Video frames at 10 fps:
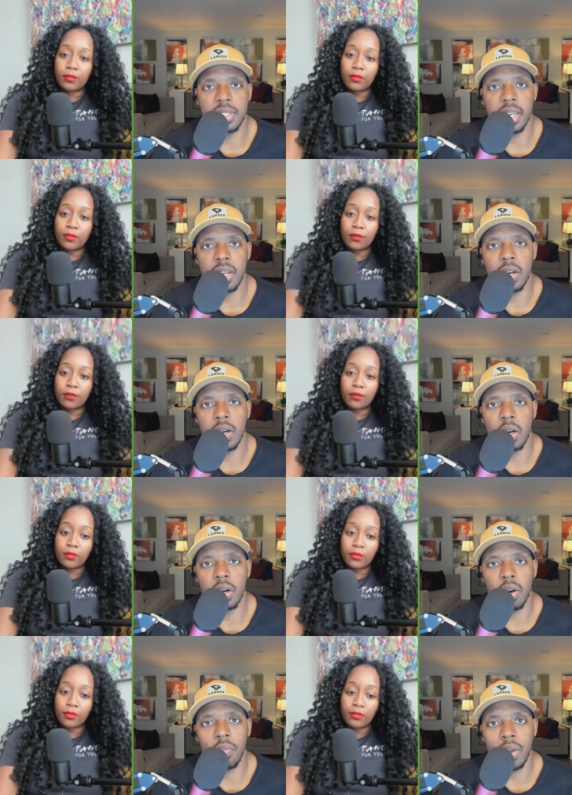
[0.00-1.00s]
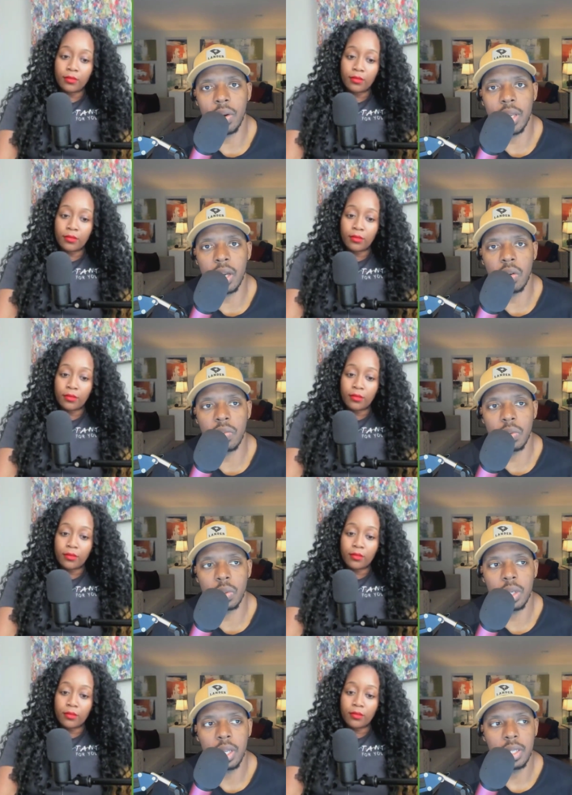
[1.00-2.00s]
Speaker 1: say are, are very
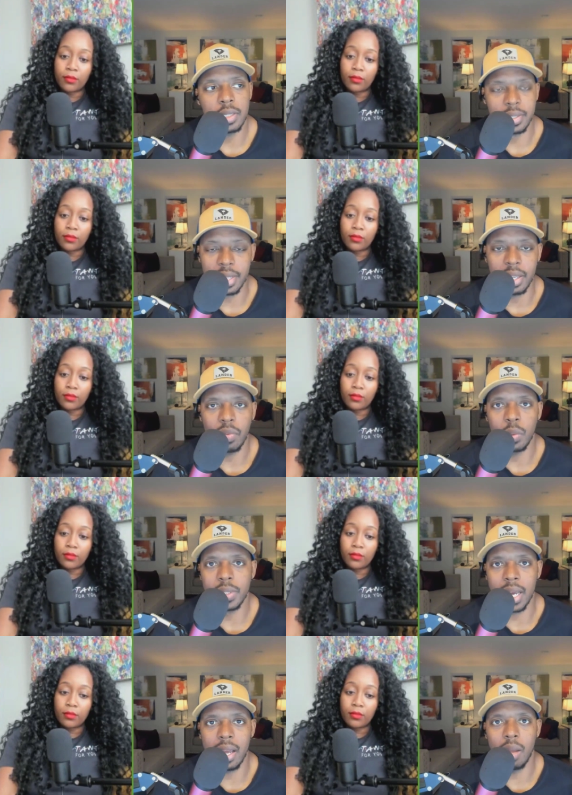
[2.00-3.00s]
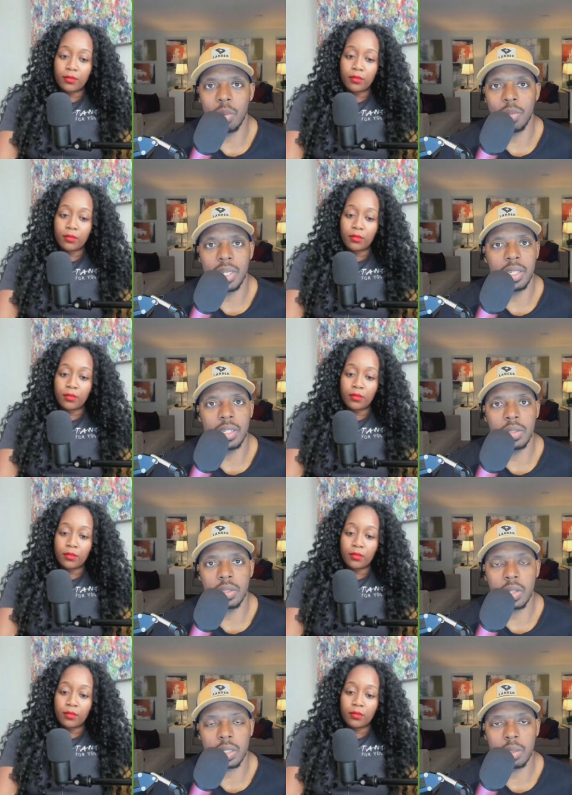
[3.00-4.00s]
helpful to save you time. I mean,
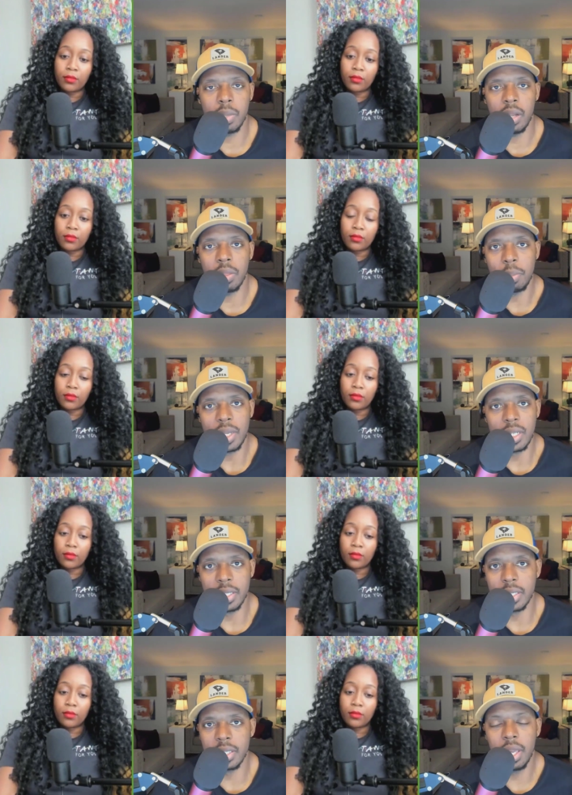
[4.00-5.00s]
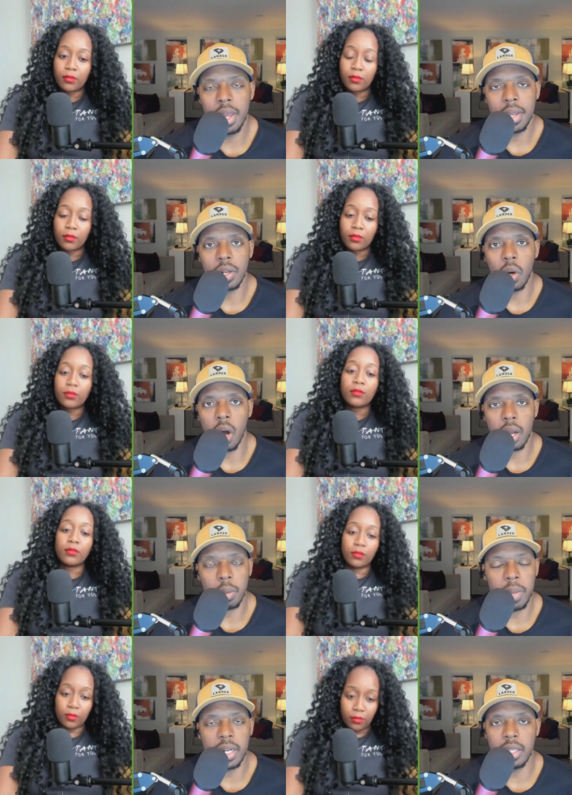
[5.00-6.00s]
you talked about the billing, you know,
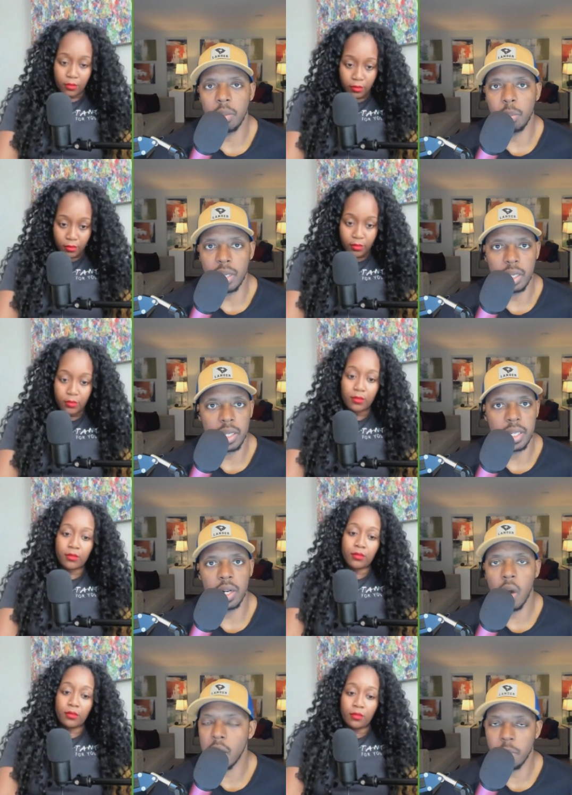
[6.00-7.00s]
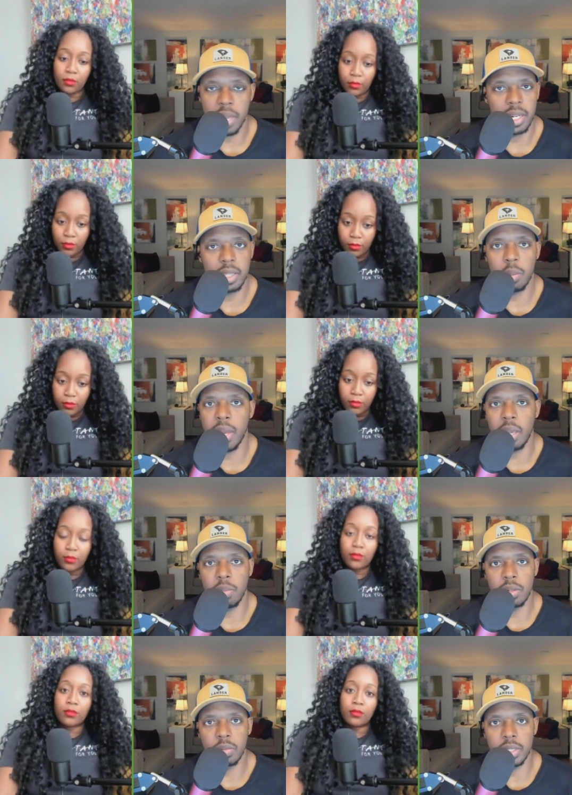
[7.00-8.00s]
automating mm-hmm. the billing and automating the
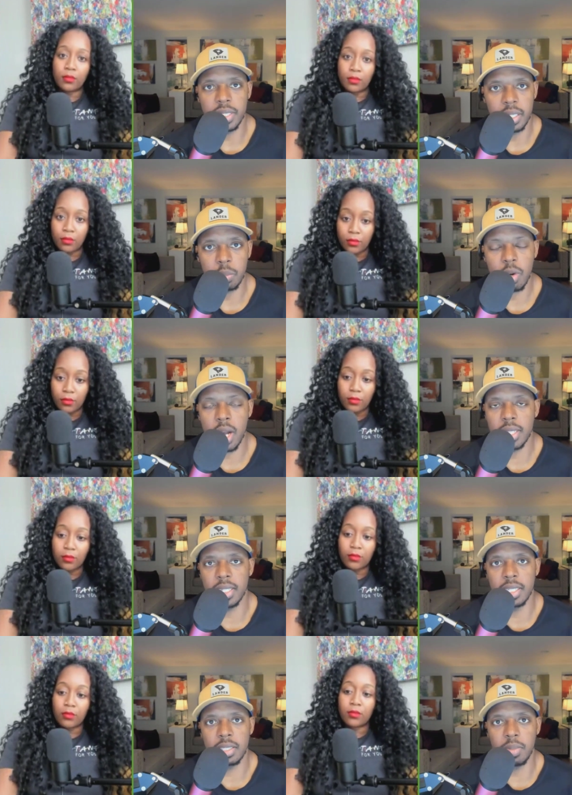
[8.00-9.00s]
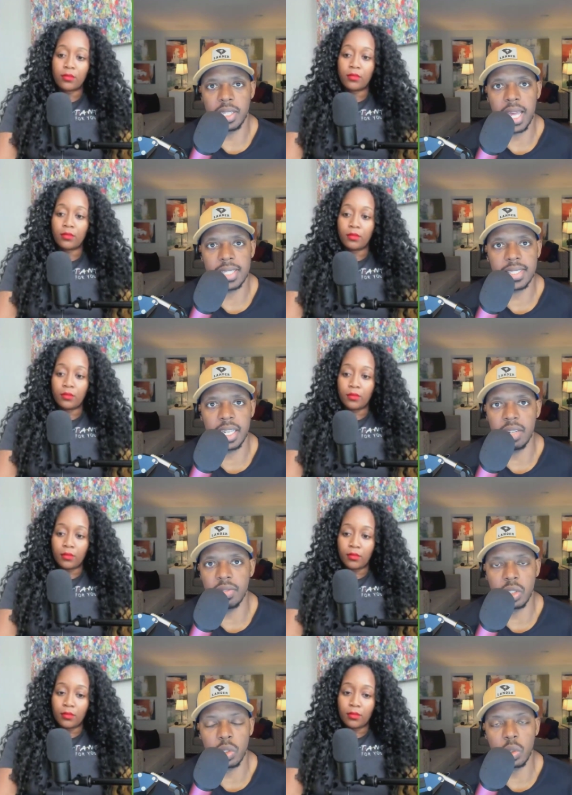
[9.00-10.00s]
payment receipt process. I mean, that
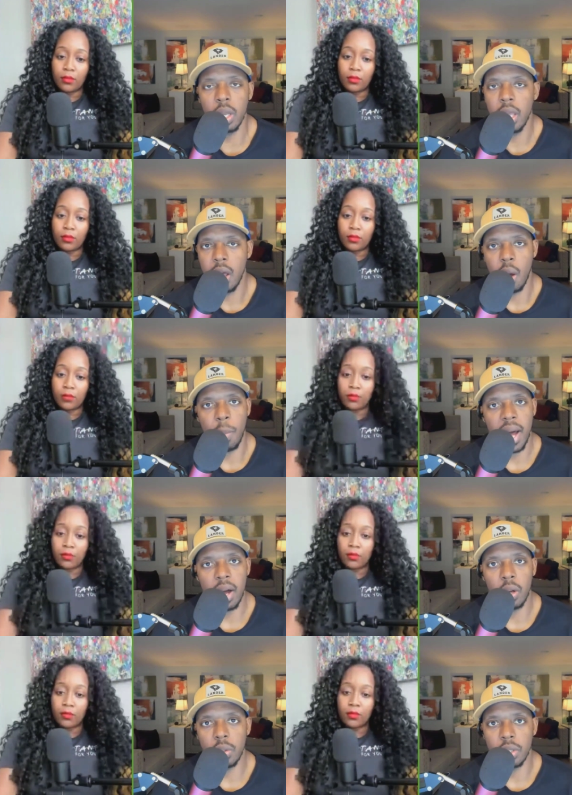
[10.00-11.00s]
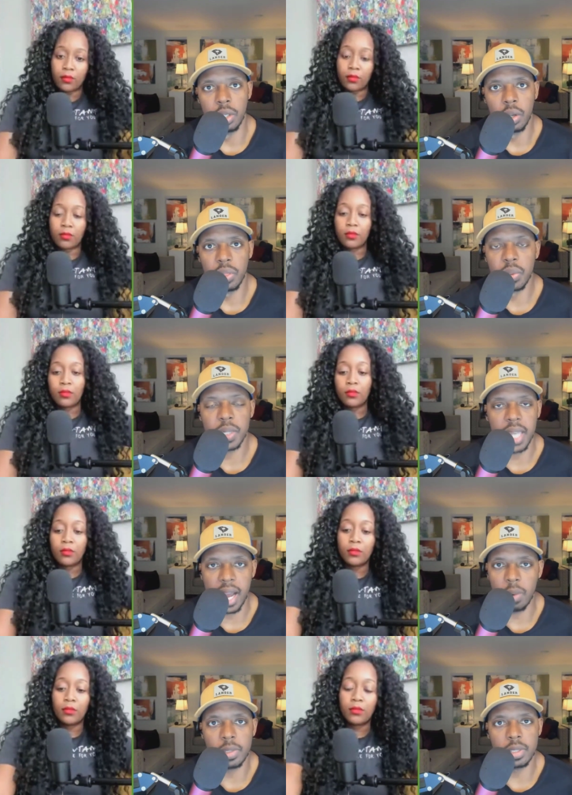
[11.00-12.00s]
saved you about, you know, three
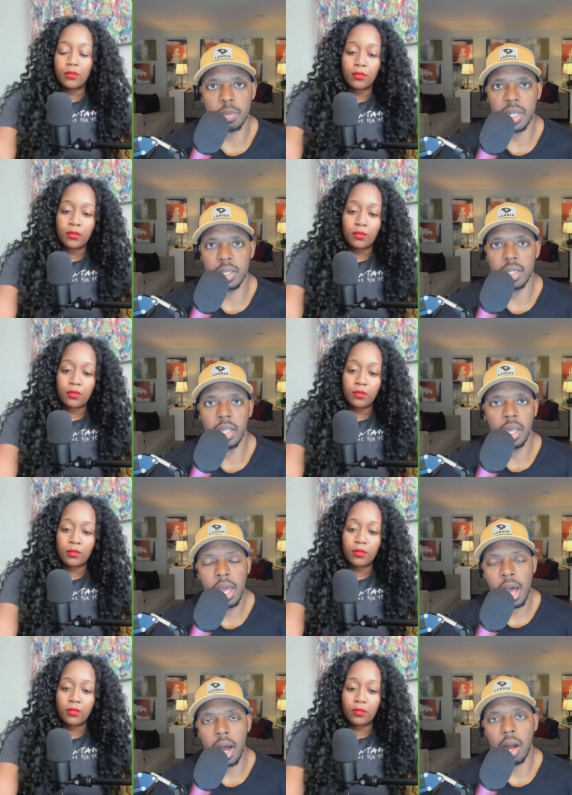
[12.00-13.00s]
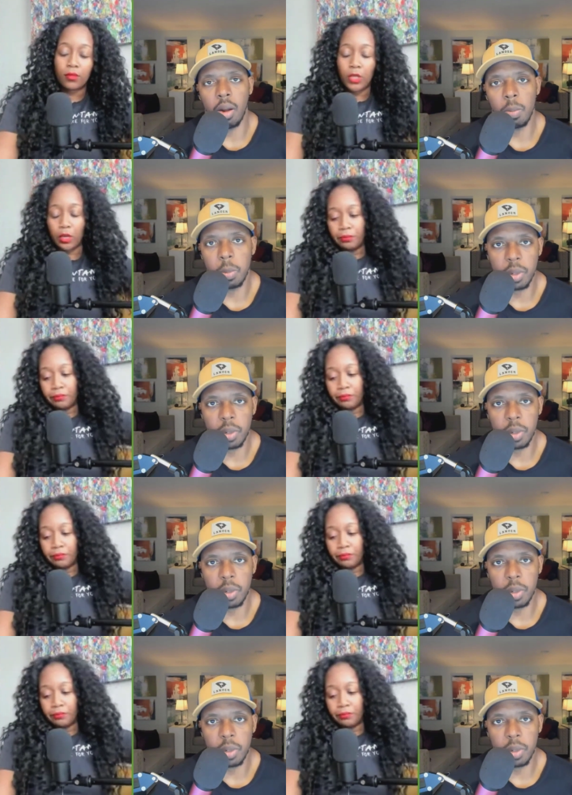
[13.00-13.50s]
hours a month. Um, yep.